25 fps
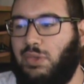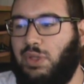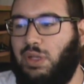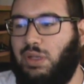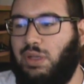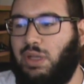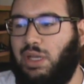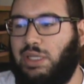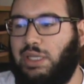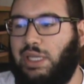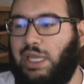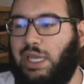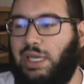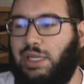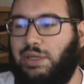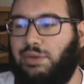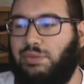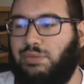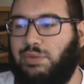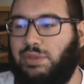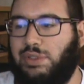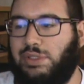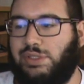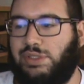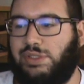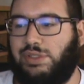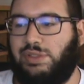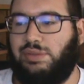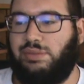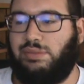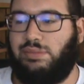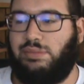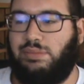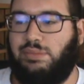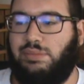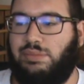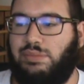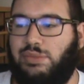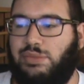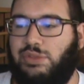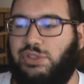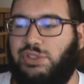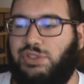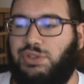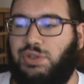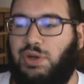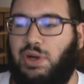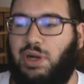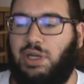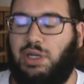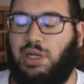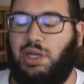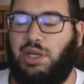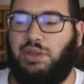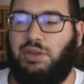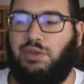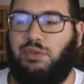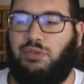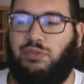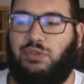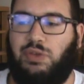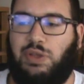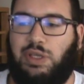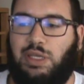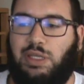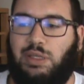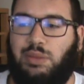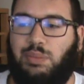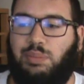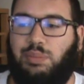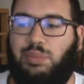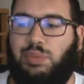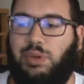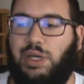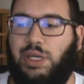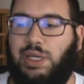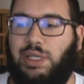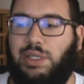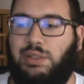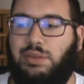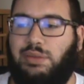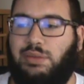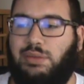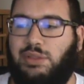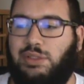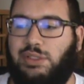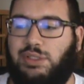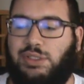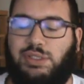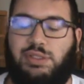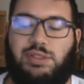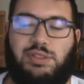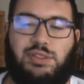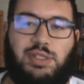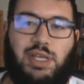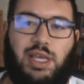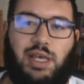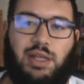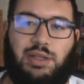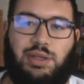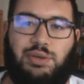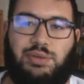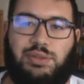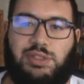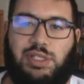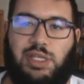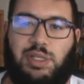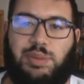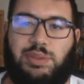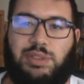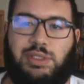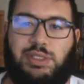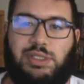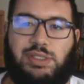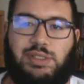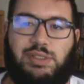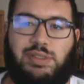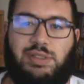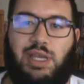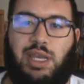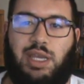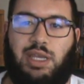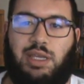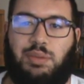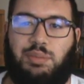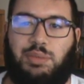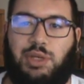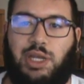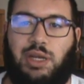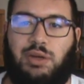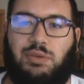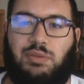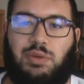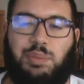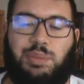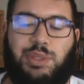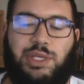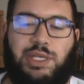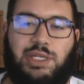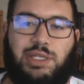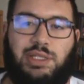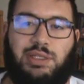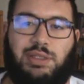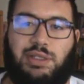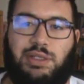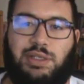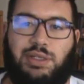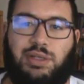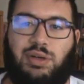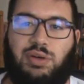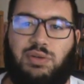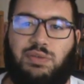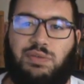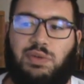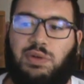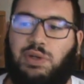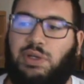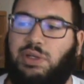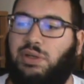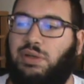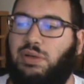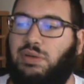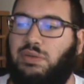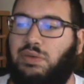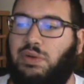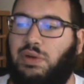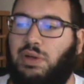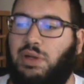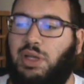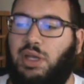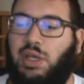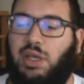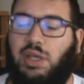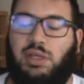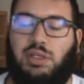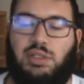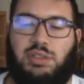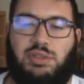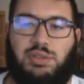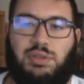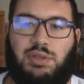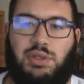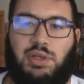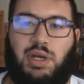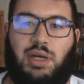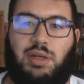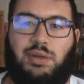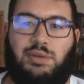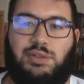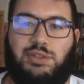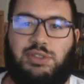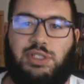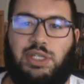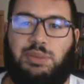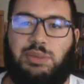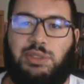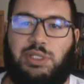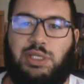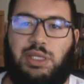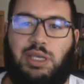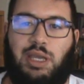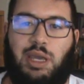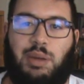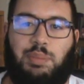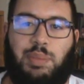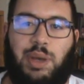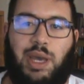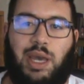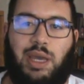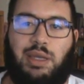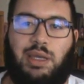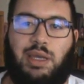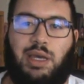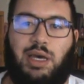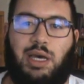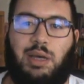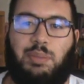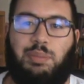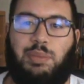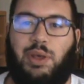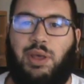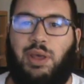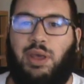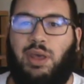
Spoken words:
again, was strong on the feet, but Skelly was able to just take him down repeatedly over and over. Soriano was able to get back up.